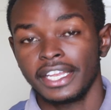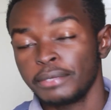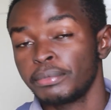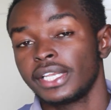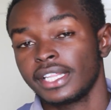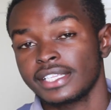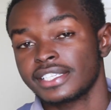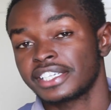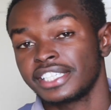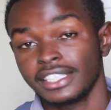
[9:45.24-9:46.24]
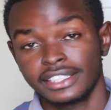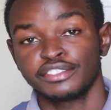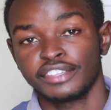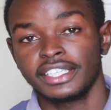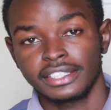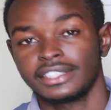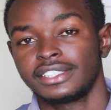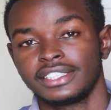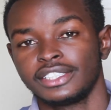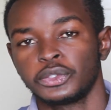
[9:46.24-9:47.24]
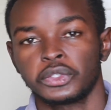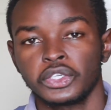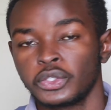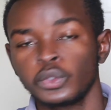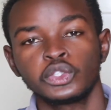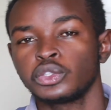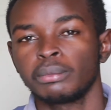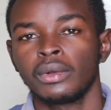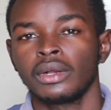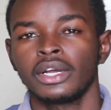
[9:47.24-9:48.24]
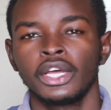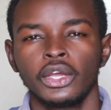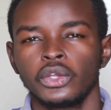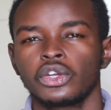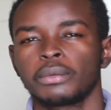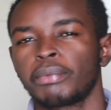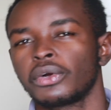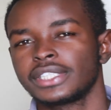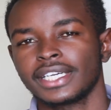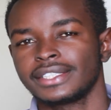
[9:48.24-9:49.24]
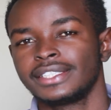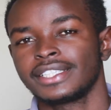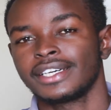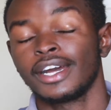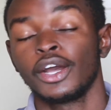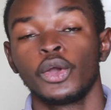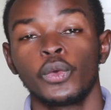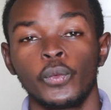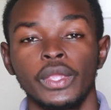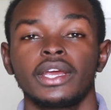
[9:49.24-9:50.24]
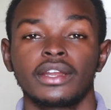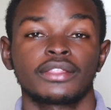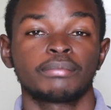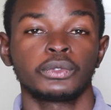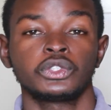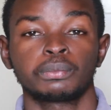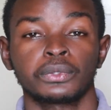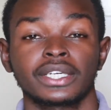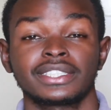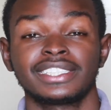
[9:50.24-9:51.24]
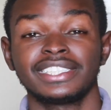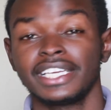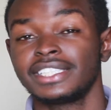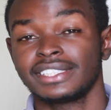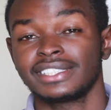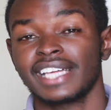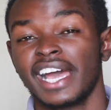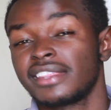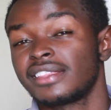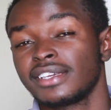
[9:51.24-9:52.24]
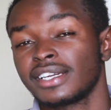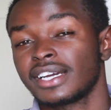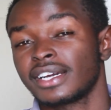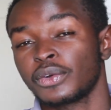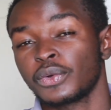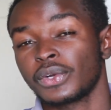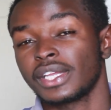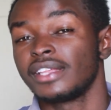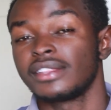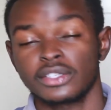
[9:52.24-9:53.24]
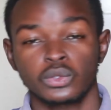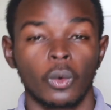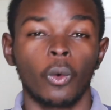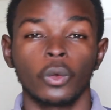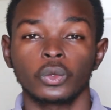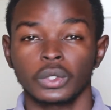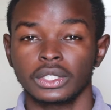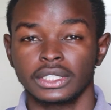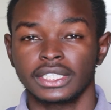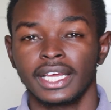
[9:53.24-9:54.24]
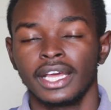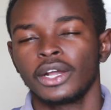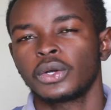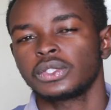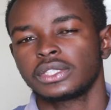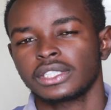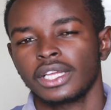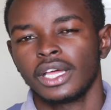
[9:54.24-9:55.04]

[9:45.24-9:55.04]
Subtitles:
anybody in this creative industry, you're a YouTuber, you're a podcaster, we are the most procrastinators, I think, in this whole world. Because